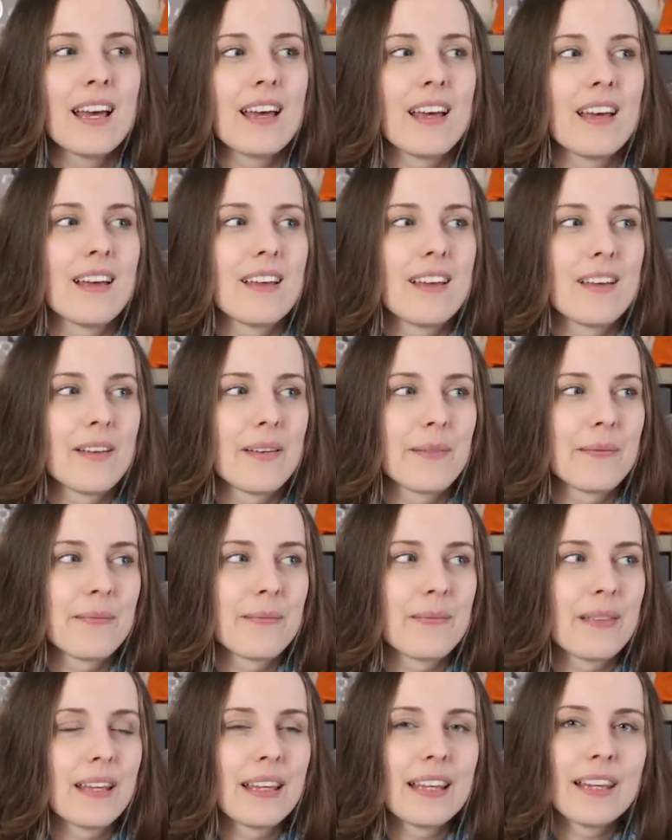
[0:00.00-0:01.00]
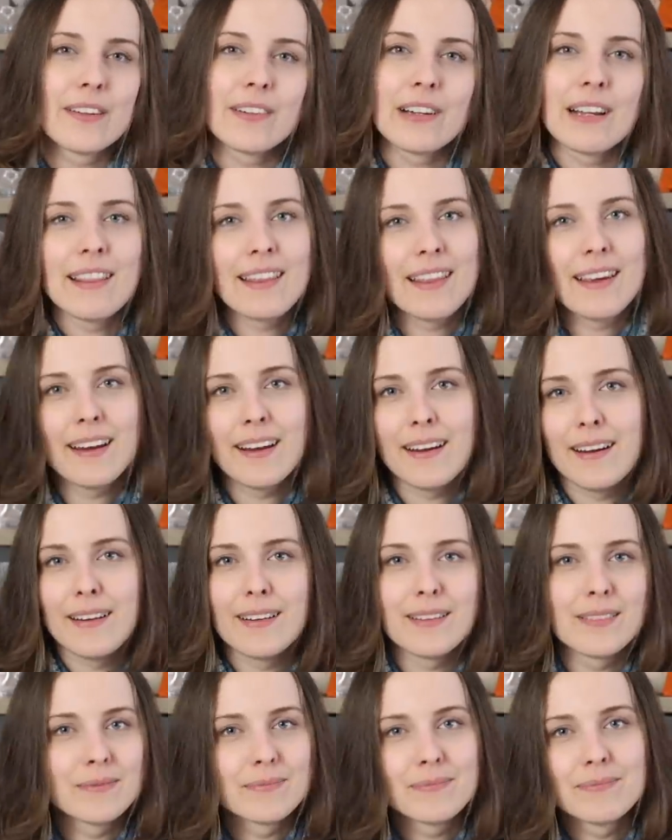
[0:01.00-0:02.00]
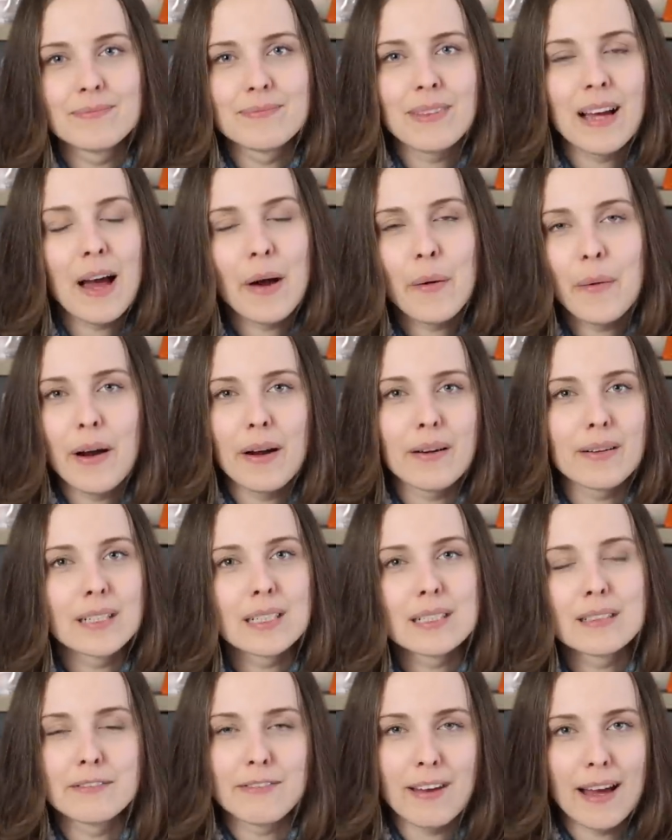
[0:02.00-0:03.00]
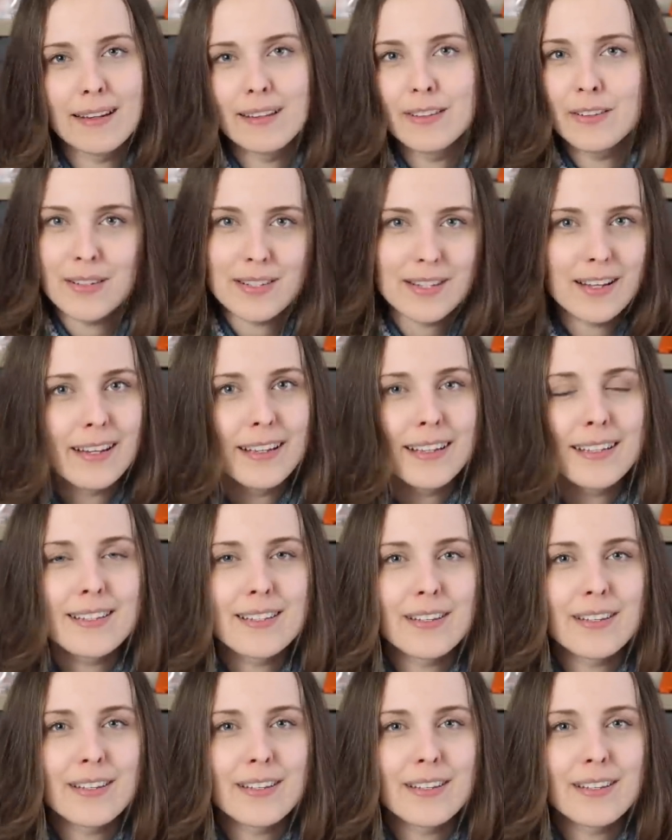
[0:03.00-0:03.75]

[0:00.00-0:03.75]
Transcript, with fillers: um, here and there how our van looks like.